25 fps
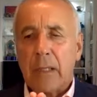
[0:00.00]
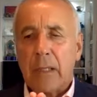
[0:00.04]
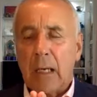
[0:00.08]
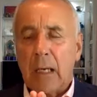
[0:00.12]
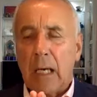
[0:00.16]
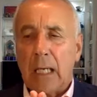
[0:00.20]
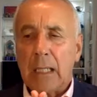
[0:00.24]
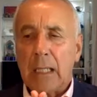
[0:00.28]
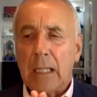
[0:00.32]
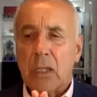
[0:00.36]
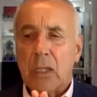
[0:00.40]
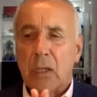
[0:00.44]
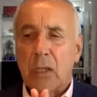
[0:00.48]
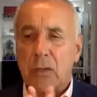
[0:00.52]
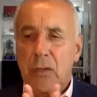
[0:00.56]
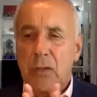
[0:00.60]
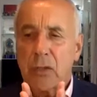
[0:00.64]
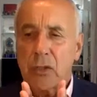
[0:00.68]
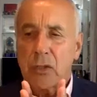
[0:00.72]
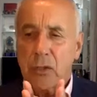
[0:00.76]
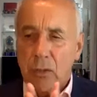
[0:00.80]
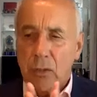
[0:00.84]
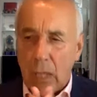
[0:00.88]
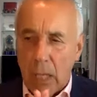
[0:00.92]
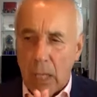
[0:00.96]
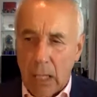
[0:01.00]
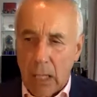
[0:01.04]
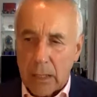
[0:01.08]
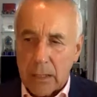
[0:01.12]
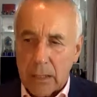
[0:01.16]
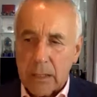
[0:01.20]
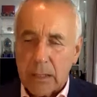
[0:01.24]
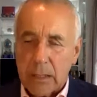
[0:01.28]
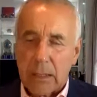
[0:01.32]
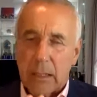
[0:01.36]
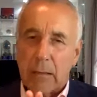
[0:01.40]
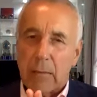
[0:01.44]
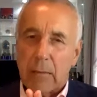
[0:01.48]
and
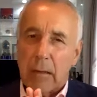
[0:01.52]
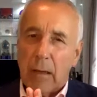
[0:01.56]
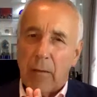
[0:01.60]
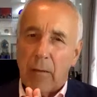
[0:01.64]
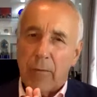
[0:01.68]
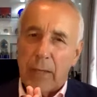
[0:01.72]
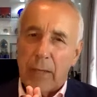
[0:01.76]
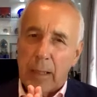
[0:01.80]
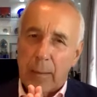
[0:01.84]
contrast the